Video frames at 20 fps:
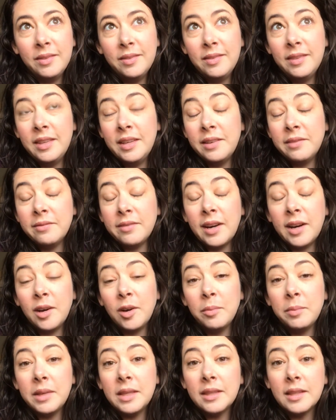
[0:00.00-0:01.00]
the
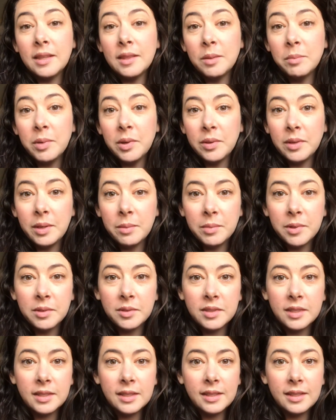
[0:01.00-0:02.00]
environment that the birthing
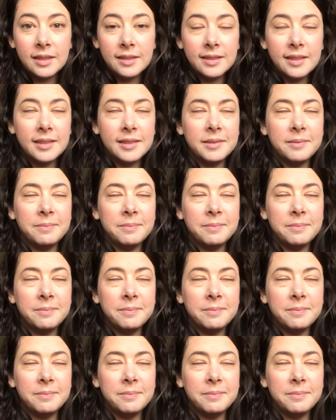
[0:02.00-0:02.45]
person is in.